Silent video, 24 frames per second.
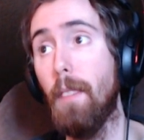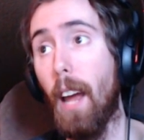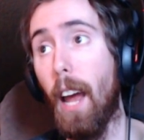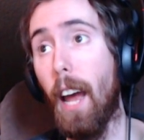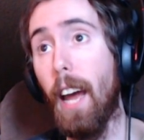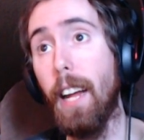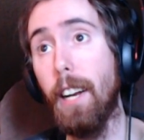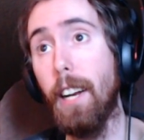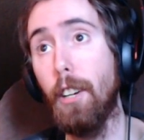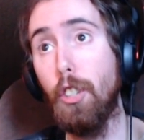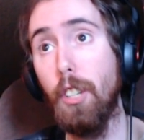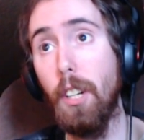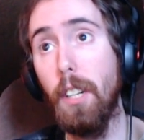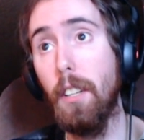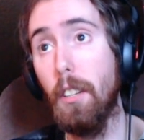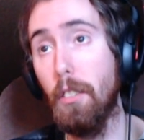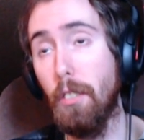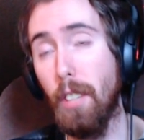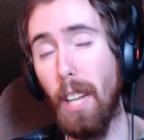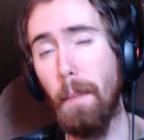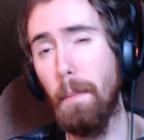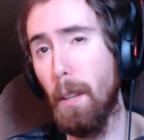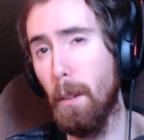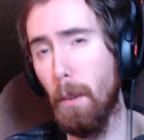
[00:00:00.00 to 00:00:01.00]
And she did the
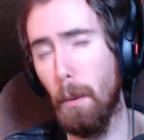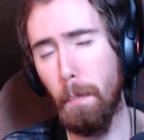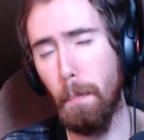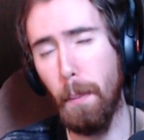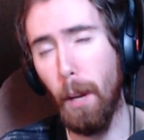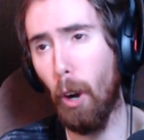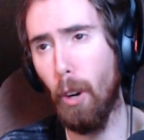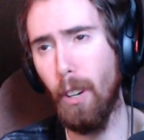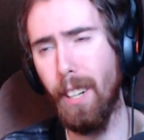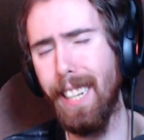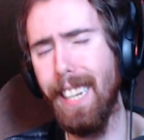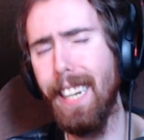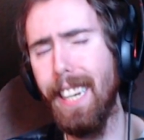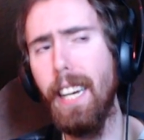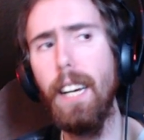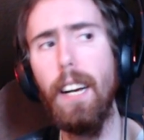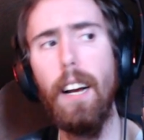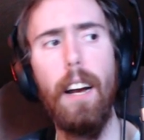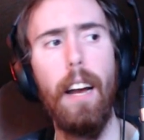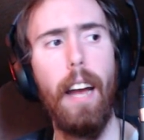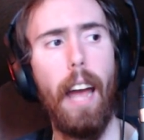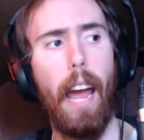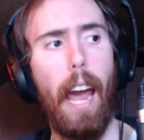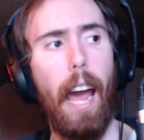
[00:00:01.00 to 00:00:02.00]
same thing with BRD,
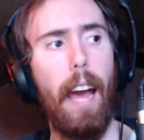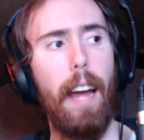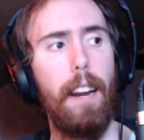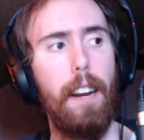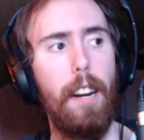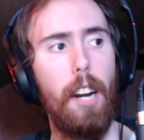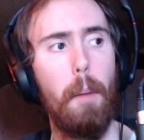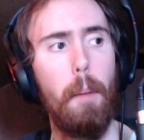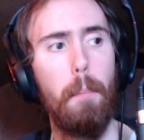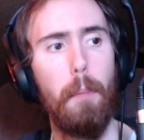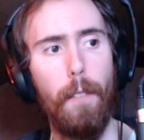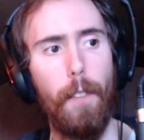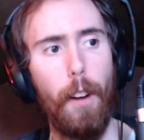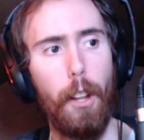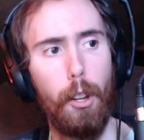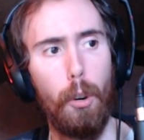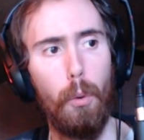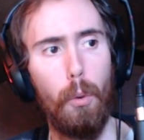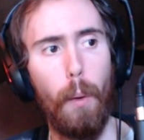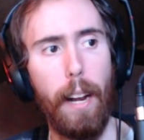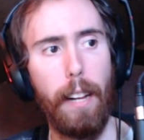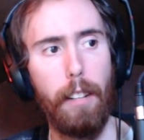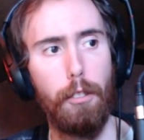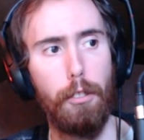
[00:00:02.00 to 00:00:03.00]
and a number of
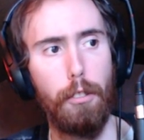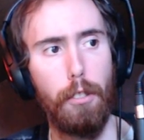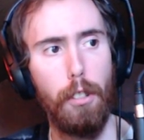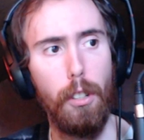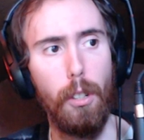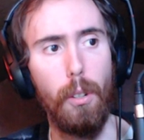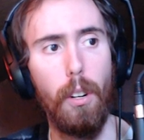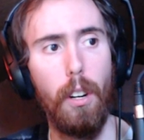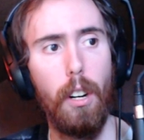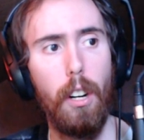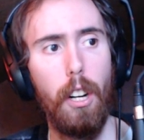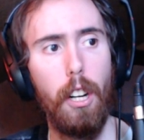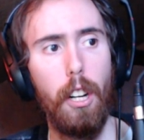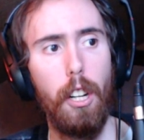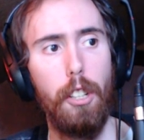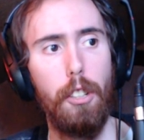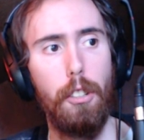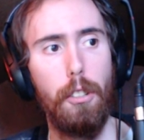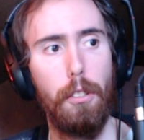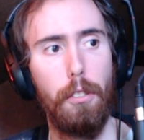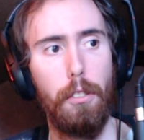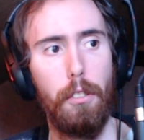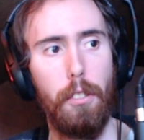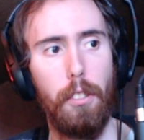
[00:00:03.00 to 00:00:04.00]
other raids too.
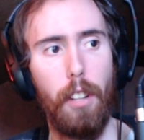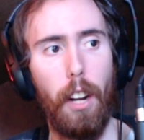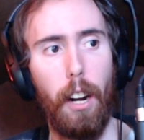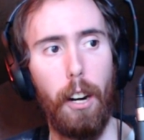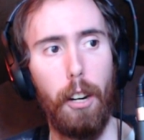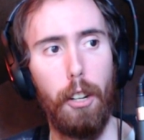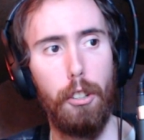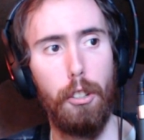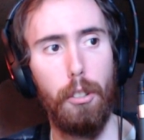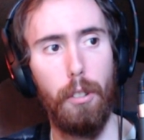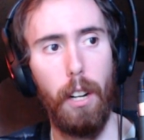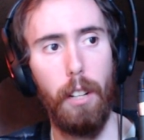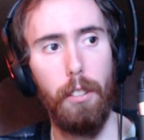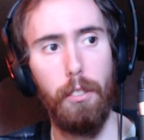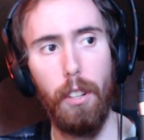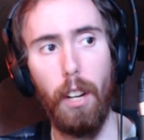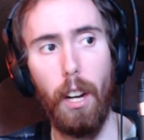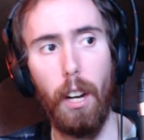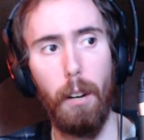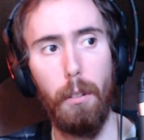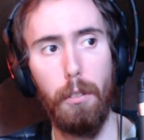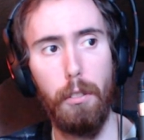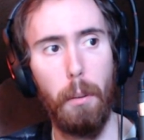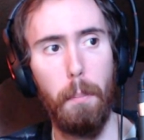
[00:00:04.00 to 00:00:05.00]
She was in dire straits.
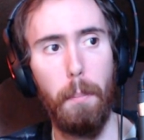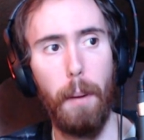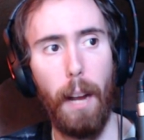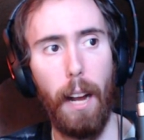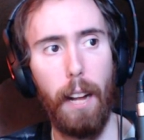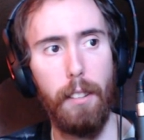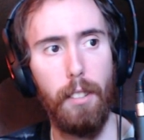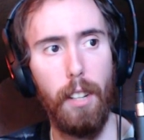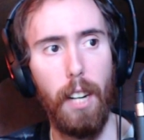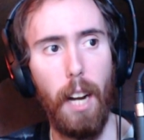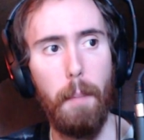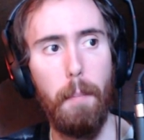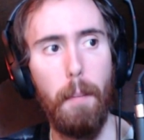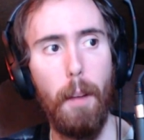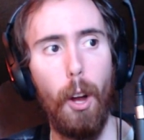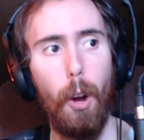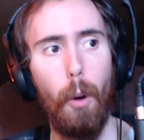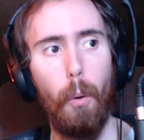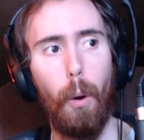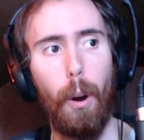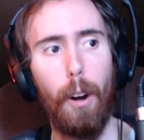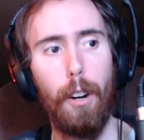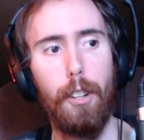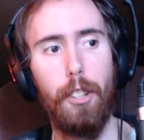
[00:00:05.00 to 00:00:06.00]
Yeah, it was a bad time.
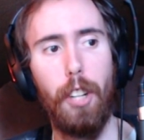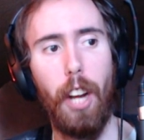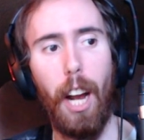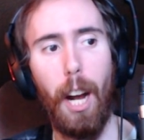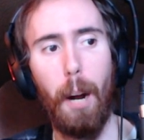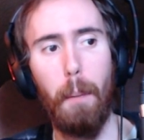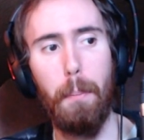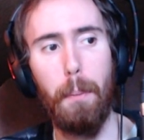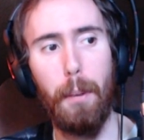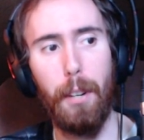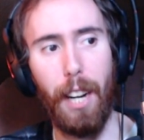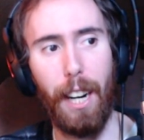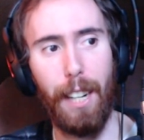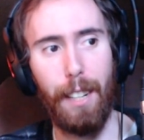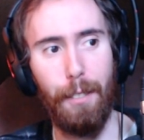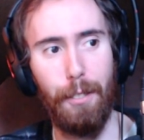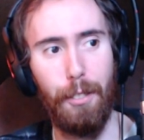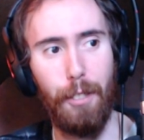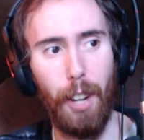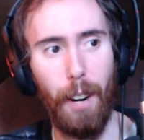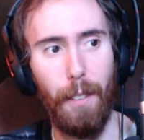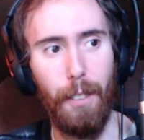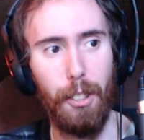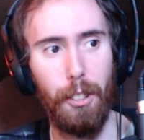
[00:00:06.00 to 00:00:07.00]
We're Child Protective
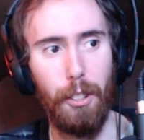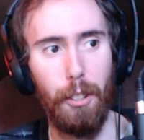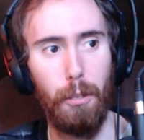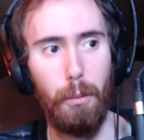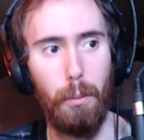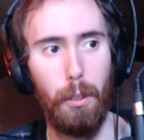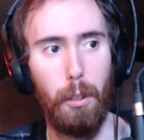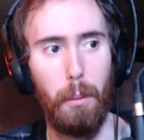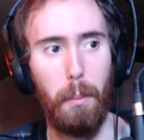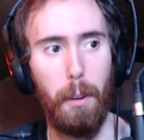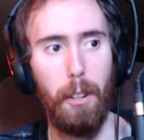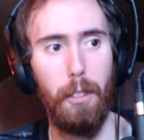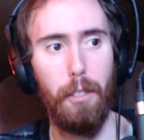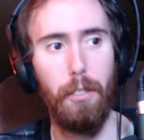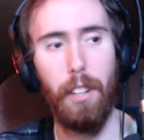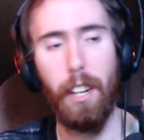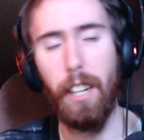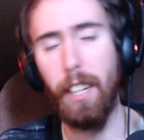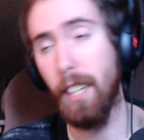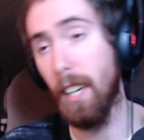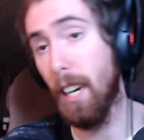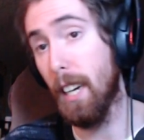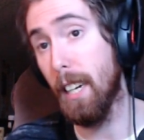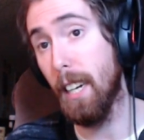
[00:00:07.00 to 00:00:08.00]
Services, with your mother
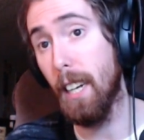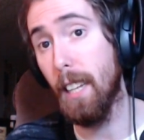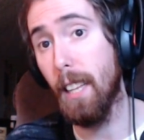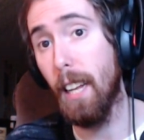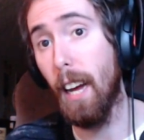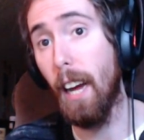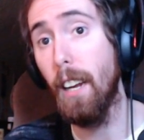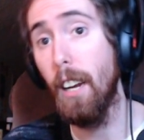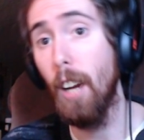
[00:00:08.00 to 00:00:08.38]
saying, can I get that?